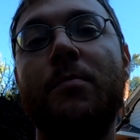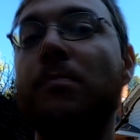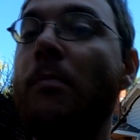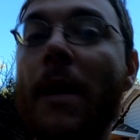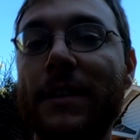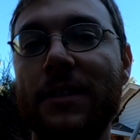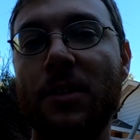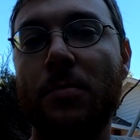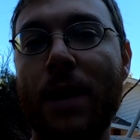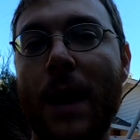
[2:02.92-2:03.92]
messing
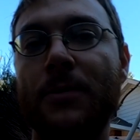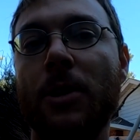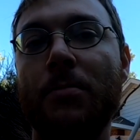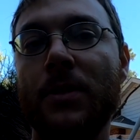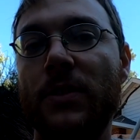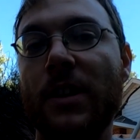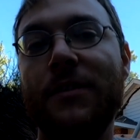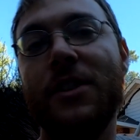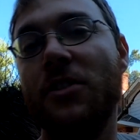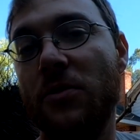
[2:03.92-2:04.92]
their props up on stuff
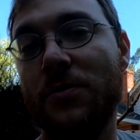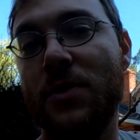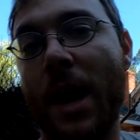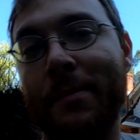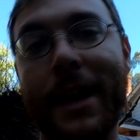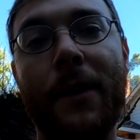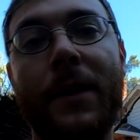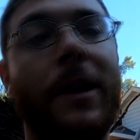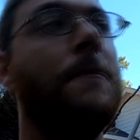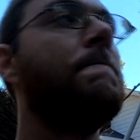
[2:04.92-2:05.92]
that you've dropped out
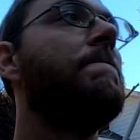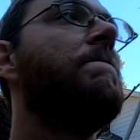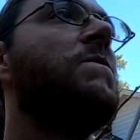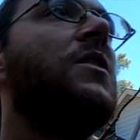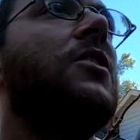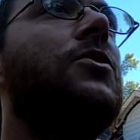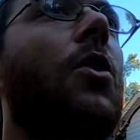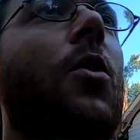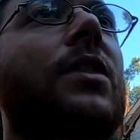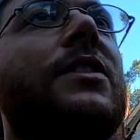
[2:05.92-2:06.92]
there. So
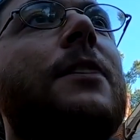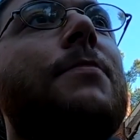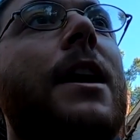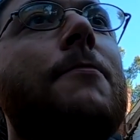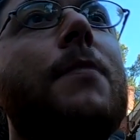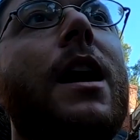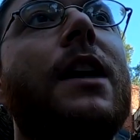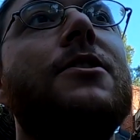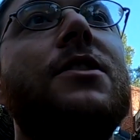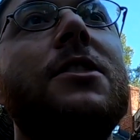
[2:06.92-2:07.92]
always keep that in
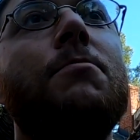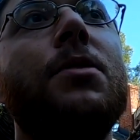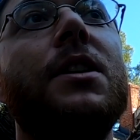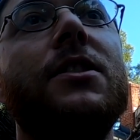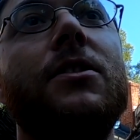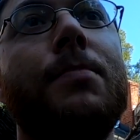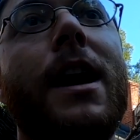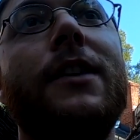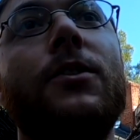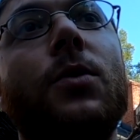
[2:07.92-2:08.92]
mind. You need to put it in
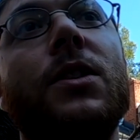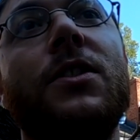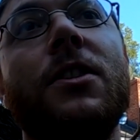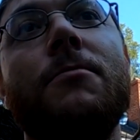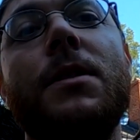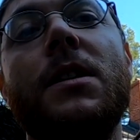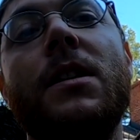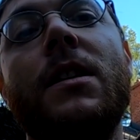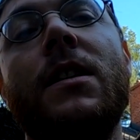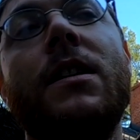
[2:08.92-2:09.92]
spots where it's gonna be
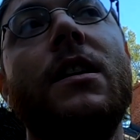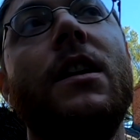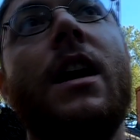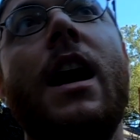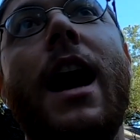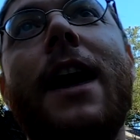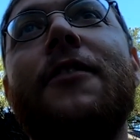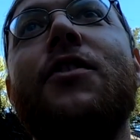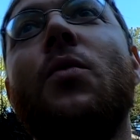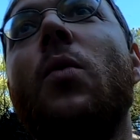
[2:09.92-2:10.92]
out
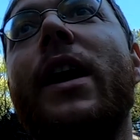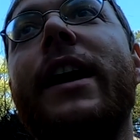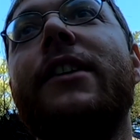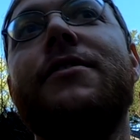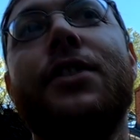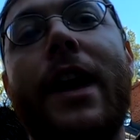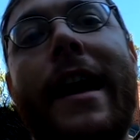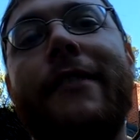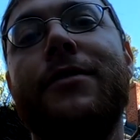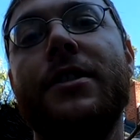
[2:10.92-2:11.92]
of the way of your
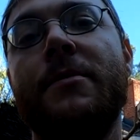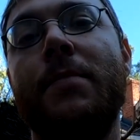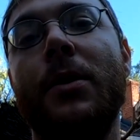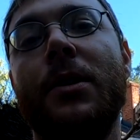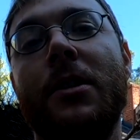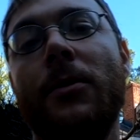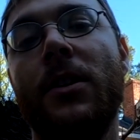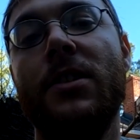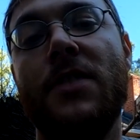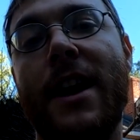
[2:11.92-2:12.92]
average boater
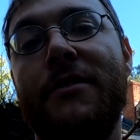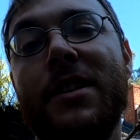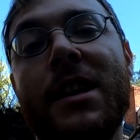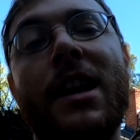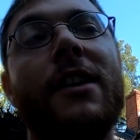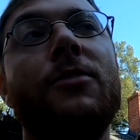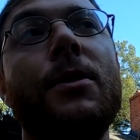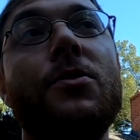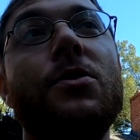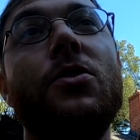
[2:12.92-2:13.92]
community traffic,
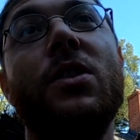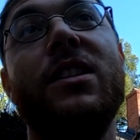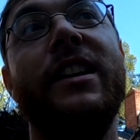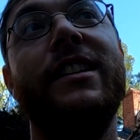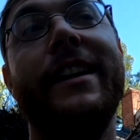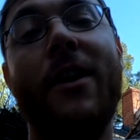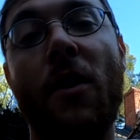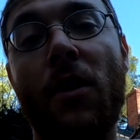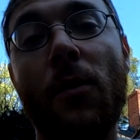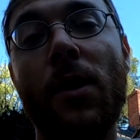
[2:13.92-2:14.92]
especially when you're doing it in a lake like
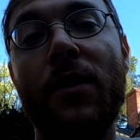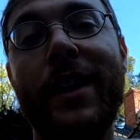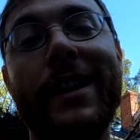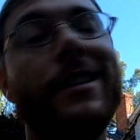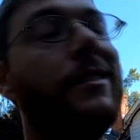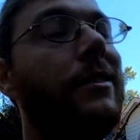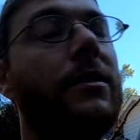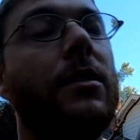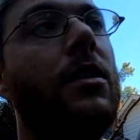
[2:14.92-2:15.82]
Hartwell that is